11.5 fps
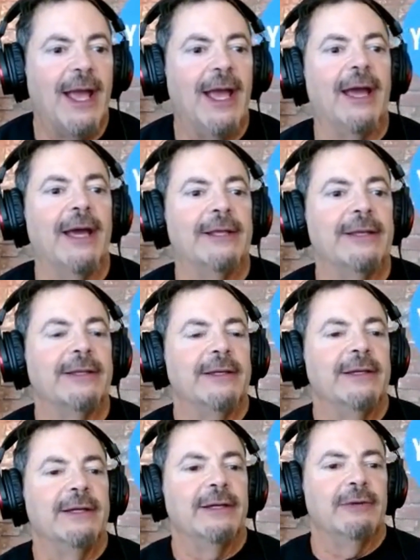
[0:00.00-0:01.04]
And
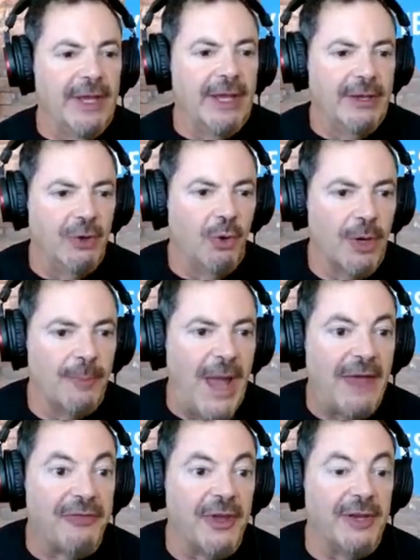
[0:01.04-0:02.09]
in your
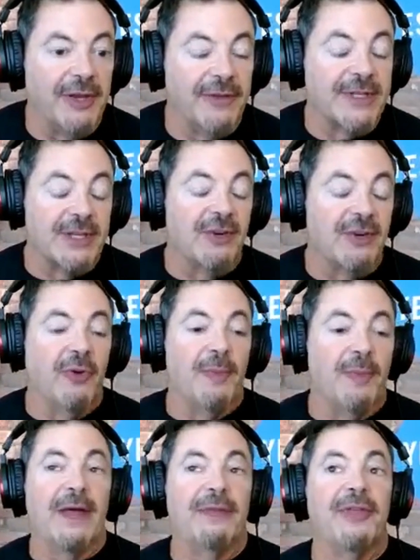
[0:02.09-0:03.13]
method, in the Silva
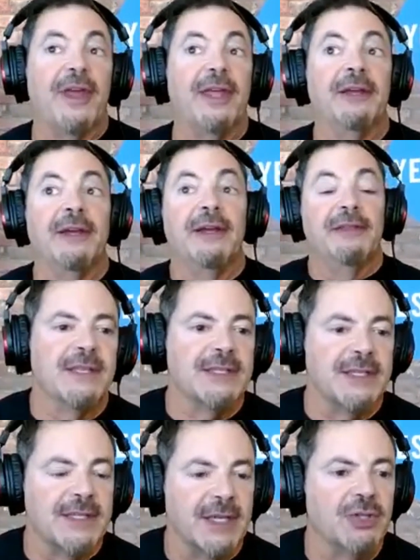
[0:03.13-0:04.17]
method,
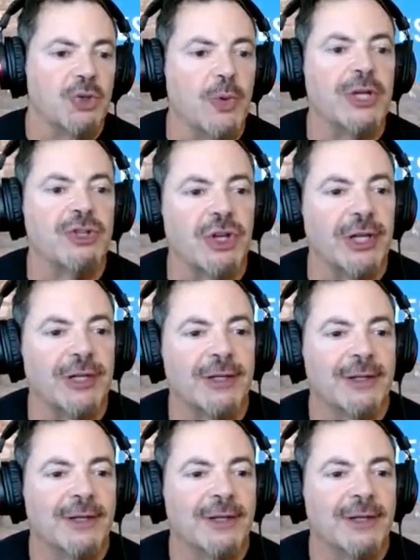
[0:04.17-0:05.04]
this is intuition,